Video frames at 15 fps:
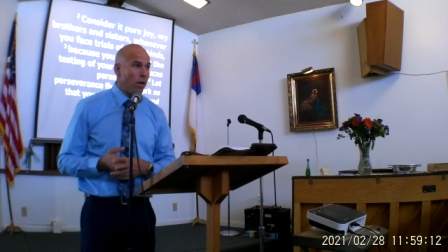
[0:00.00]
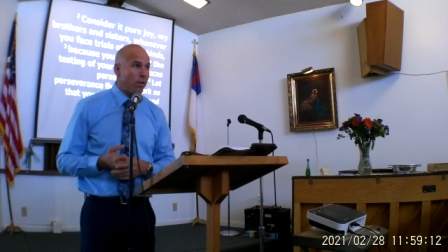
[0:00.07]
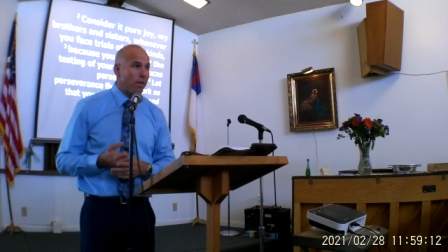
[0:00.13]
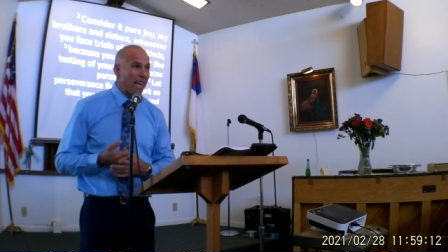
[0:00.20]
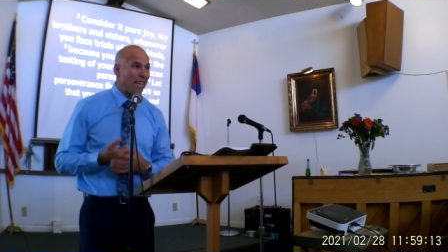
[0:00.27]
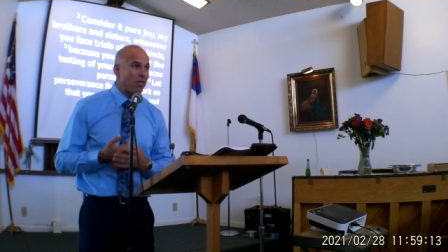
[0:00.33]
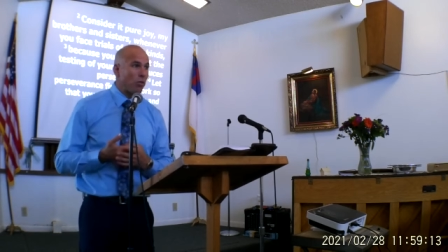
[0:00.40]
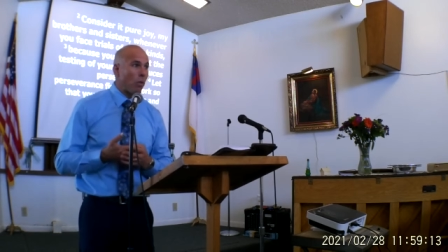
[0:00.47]

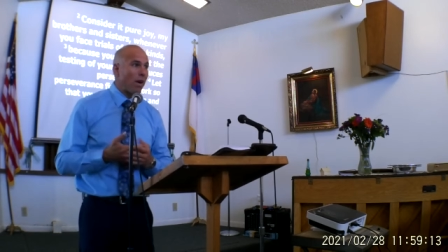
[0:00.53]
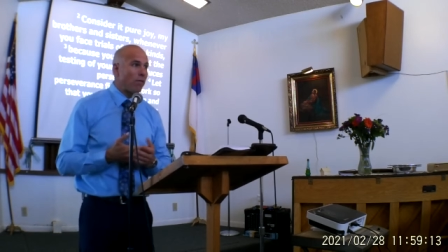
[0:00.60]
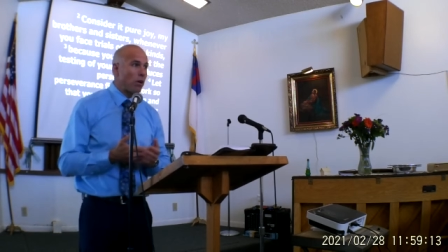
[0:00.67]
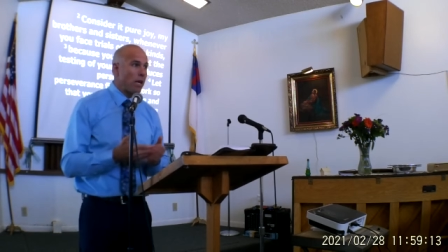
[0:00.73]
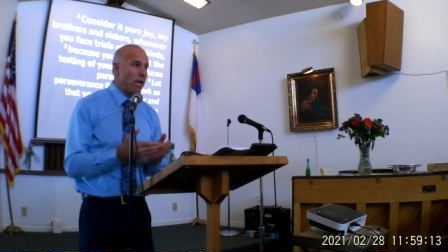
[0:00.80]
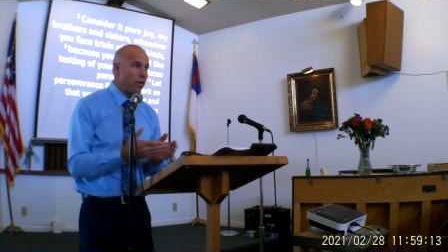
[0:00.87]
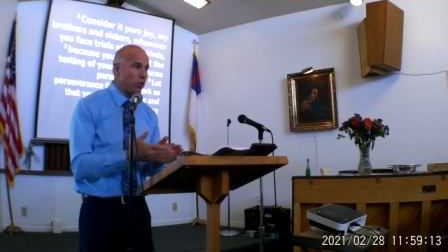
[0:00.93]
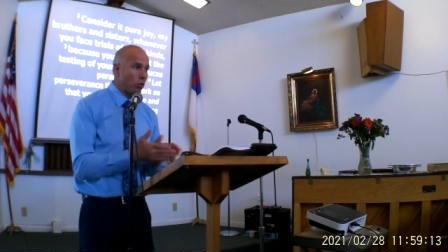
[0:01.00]
That's wherever
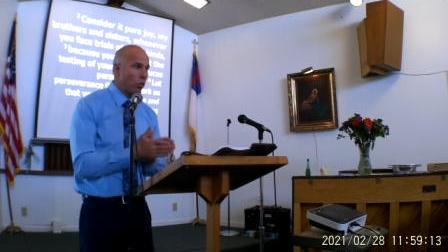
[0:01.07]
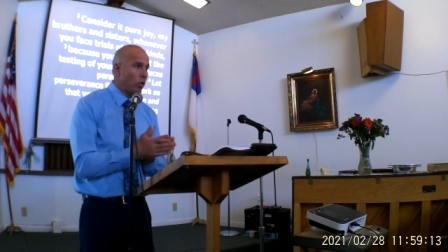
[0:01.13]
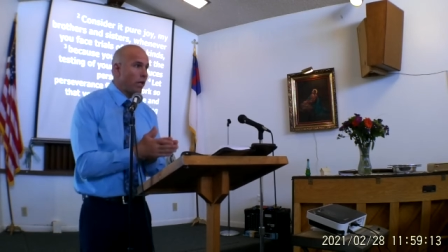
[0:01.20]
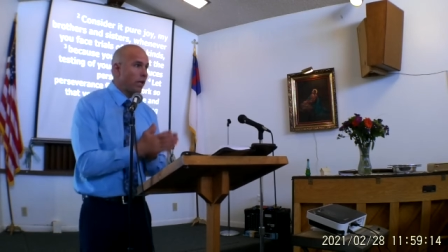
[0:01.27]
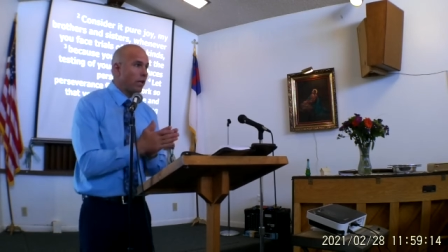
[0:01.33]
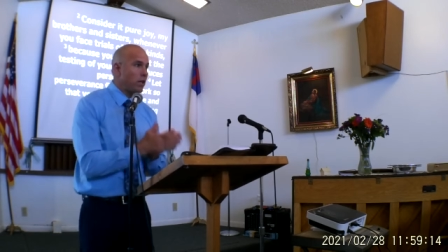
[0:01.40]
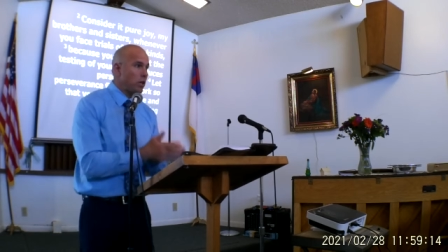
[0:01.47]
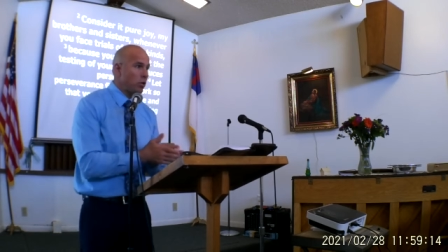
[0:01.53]
he truly
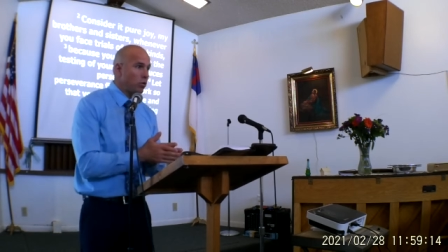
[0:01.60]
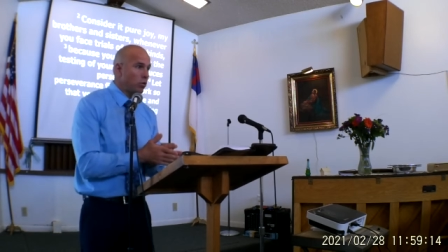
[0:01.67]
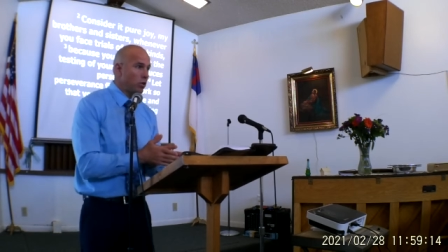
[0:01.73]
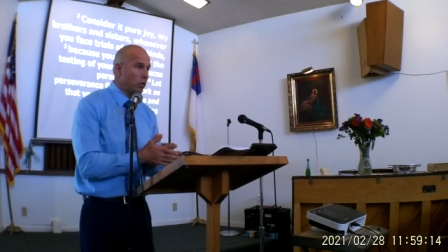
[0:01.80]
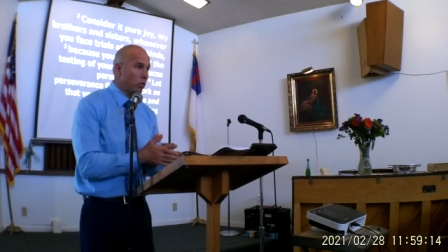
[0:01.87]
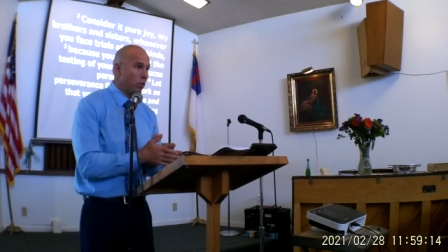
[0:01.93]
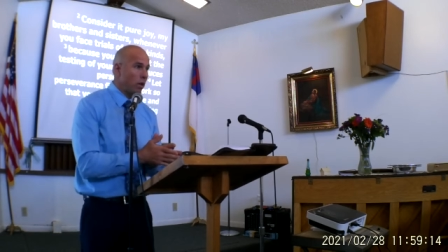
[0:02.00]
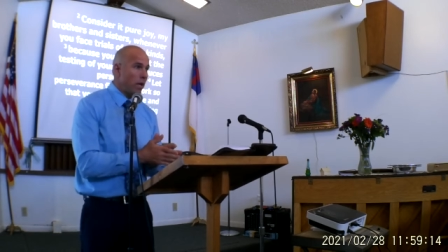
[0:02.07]
can use you
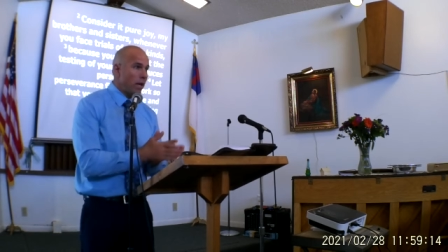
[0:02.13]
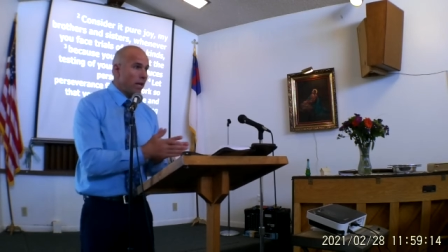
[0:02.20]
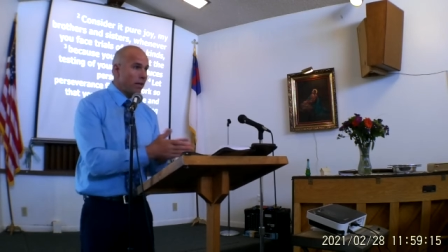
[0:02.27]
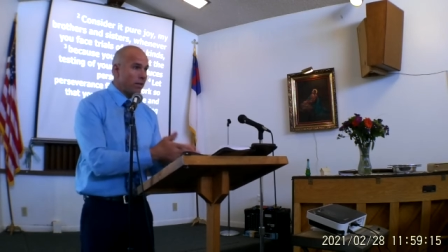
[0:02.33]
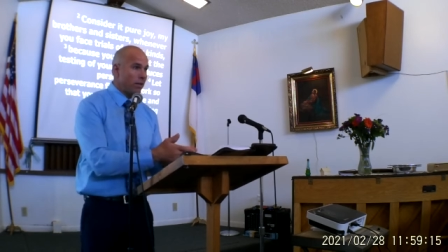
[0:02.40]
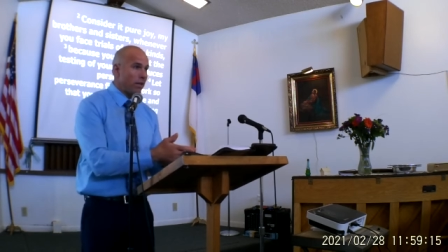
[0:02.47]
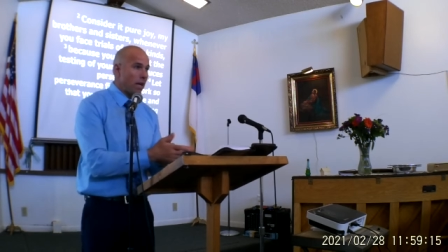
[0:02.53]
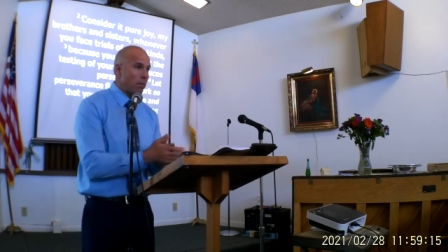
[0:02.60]
is
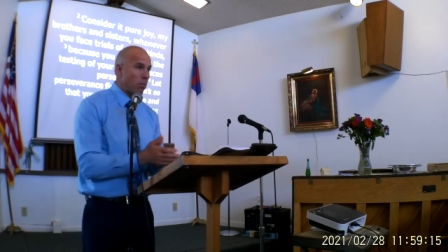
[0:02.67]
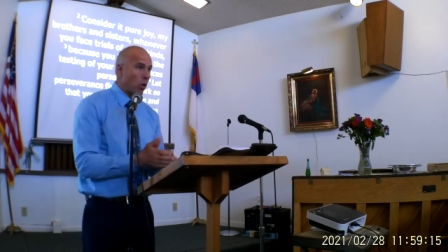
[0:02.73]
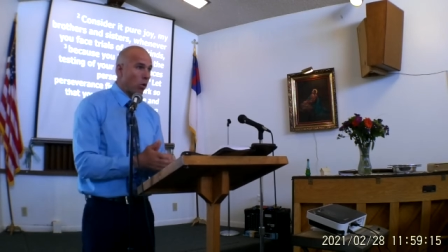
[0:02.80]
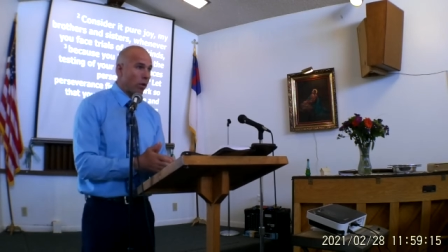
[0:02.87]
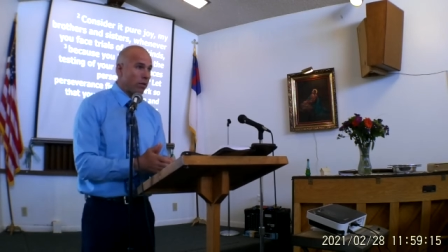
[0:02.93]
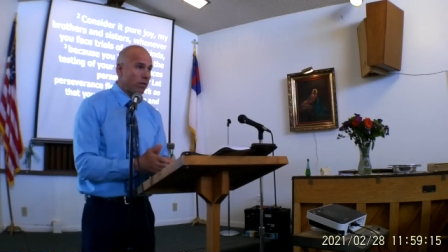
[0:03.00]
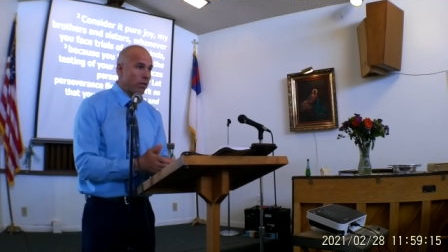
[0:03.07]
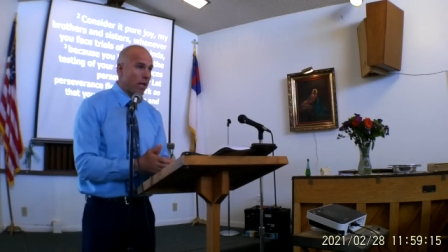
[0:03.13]
in that
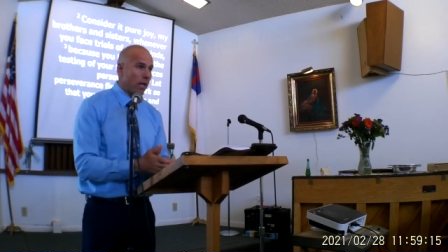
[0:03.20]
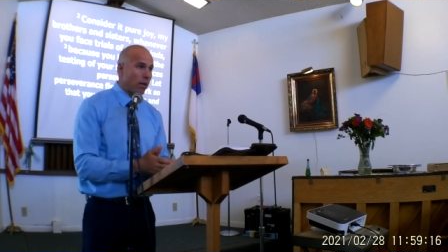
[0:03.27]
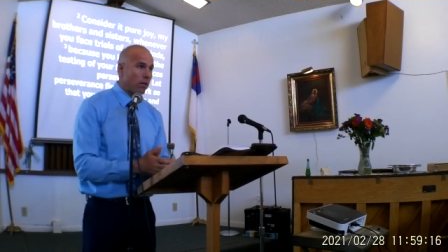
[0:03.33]
broken state.